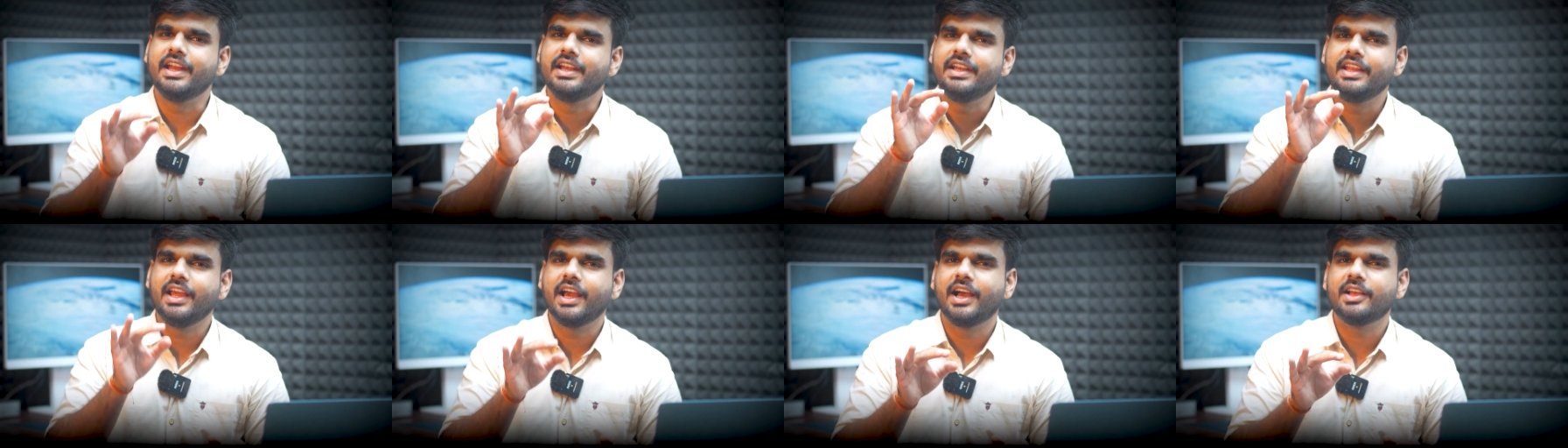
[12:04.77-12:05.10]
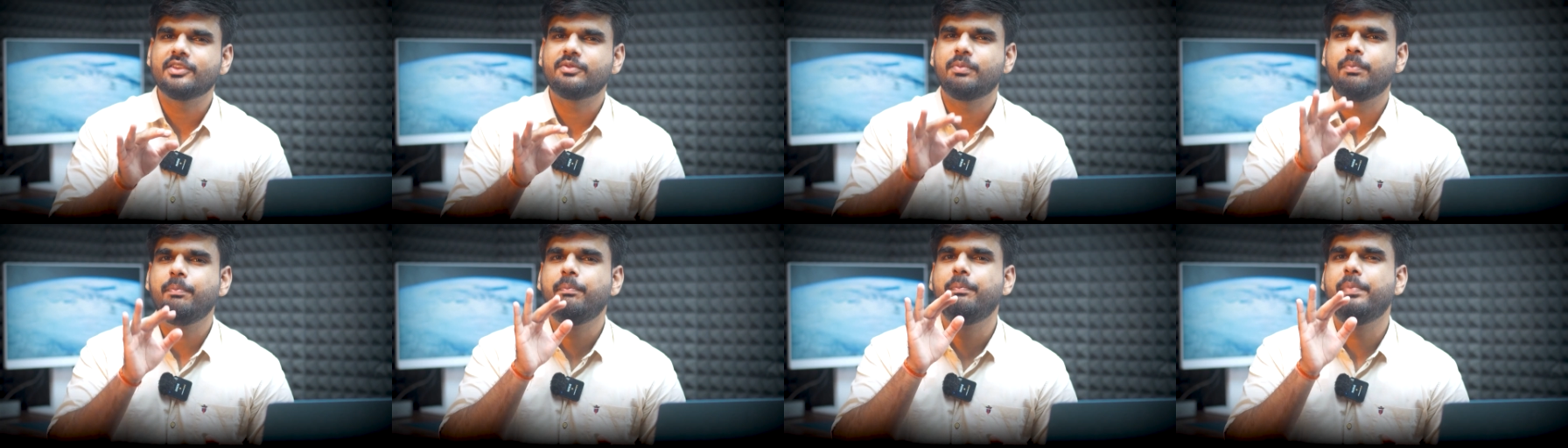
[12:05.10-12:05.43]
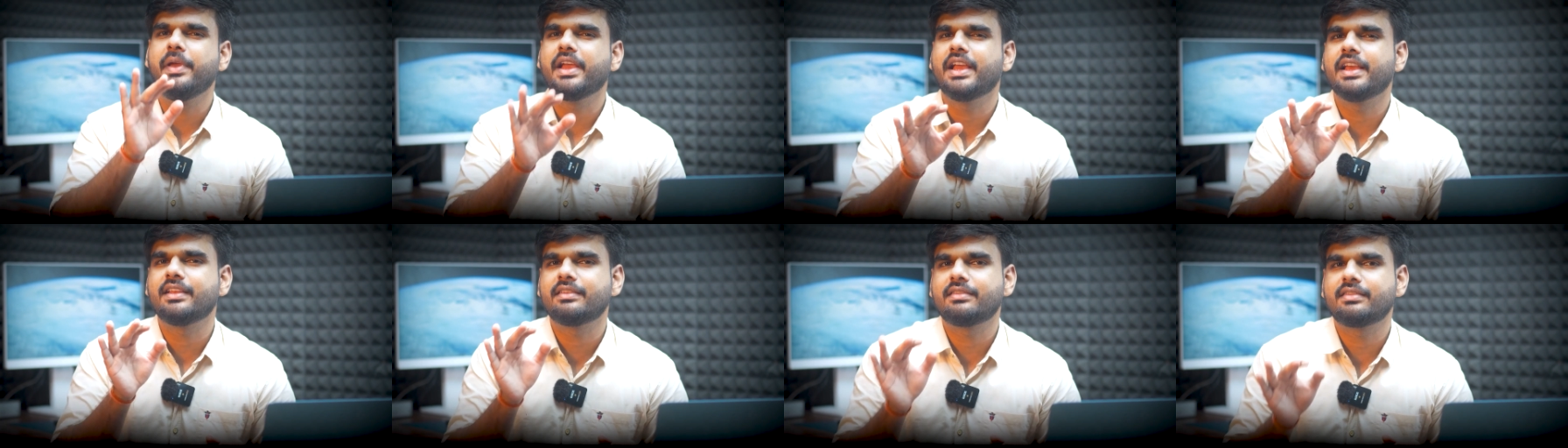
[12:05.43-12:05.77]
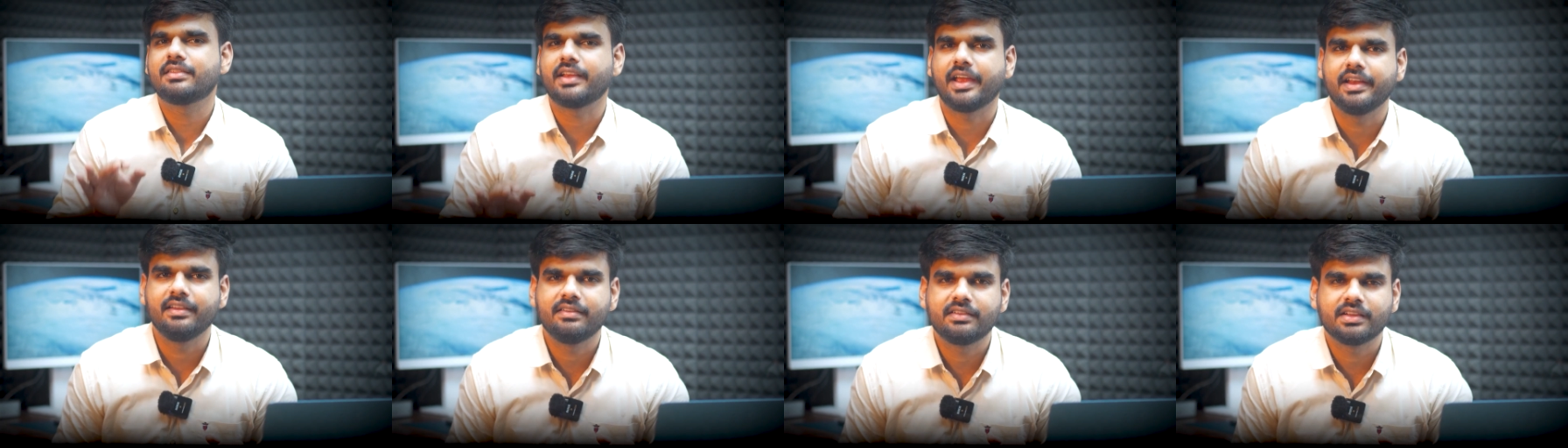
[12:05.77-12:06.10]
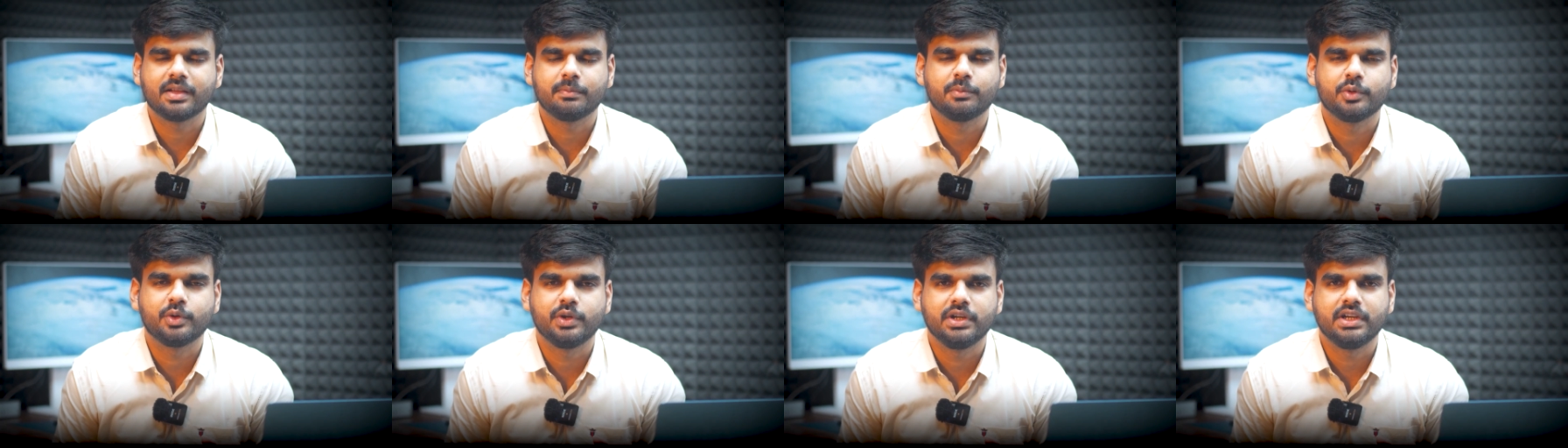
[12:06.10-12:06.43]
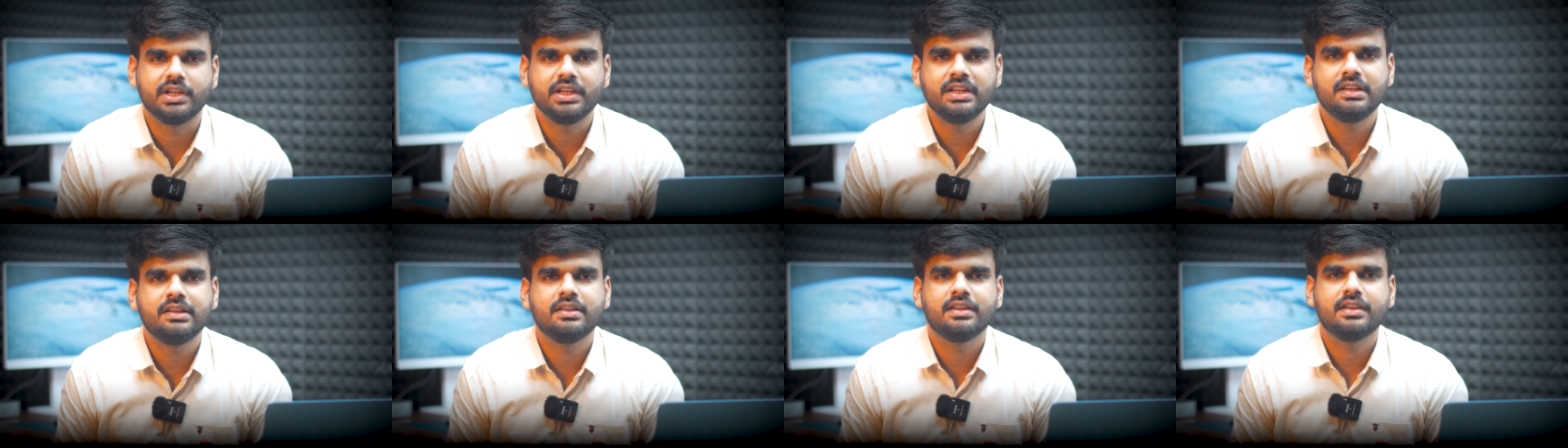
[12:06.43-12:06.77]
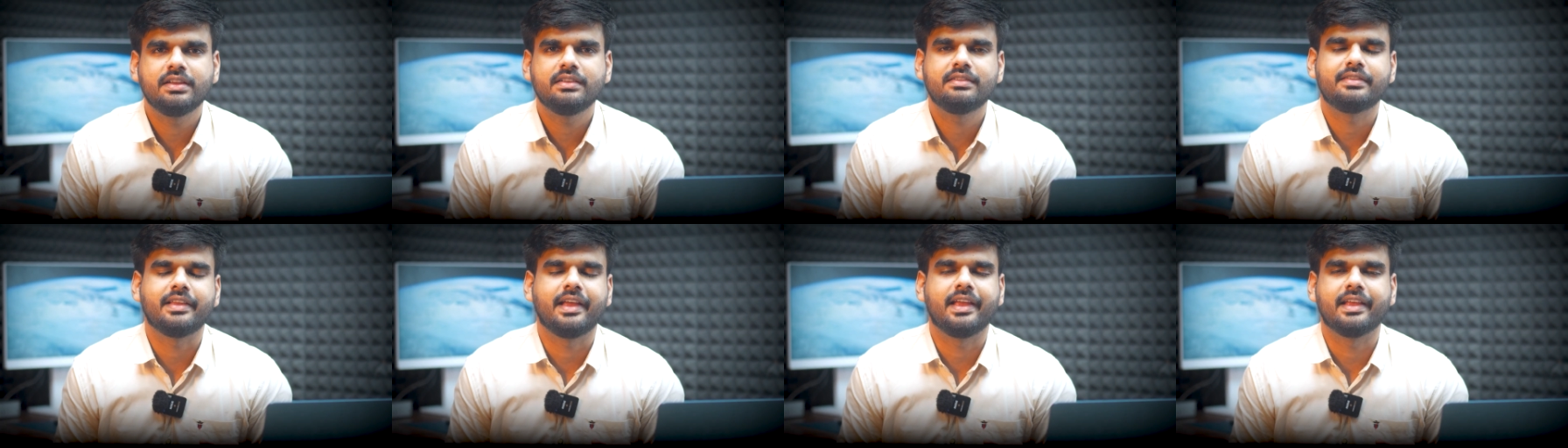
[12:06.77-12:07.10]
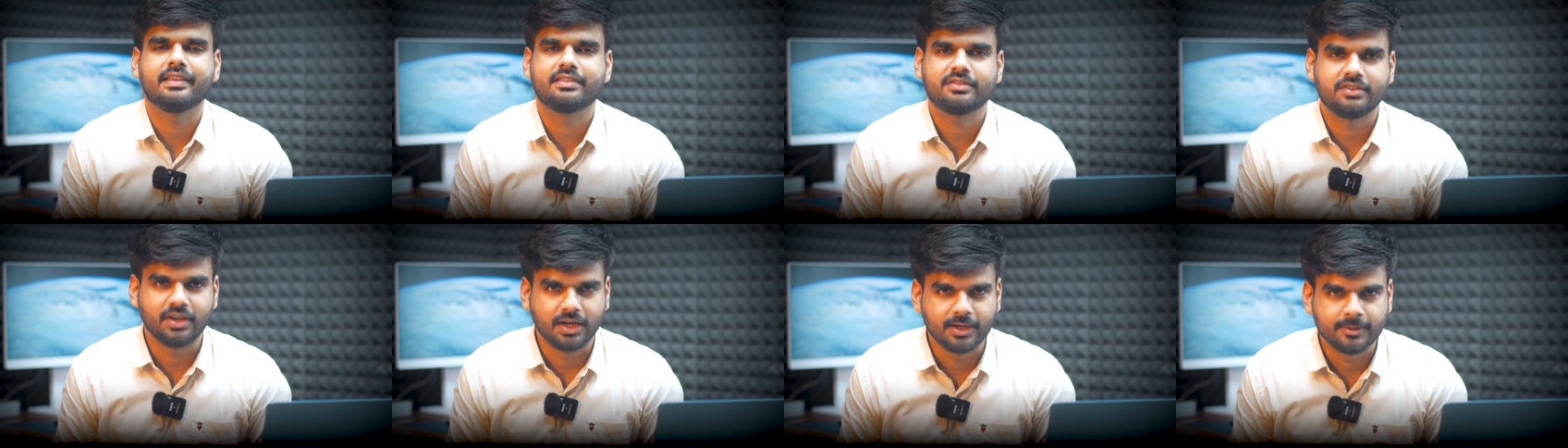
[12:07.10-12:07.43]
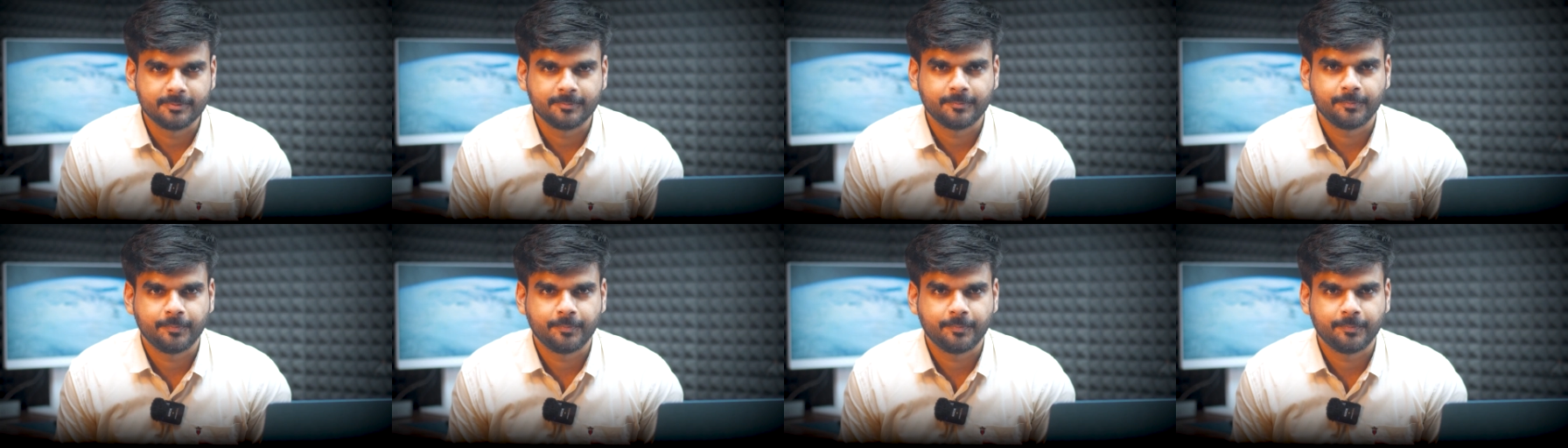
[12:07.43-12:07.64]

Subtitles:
India's biggest science community, SciAstra,